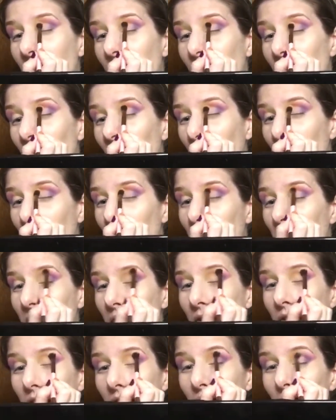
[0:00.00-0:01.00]
So I'm
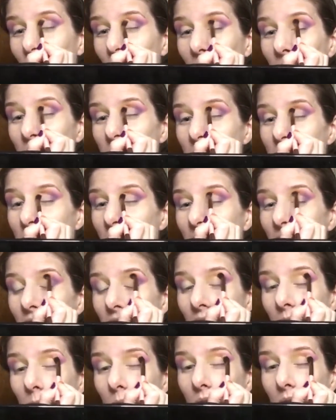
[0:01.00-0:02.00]
literally only standing on one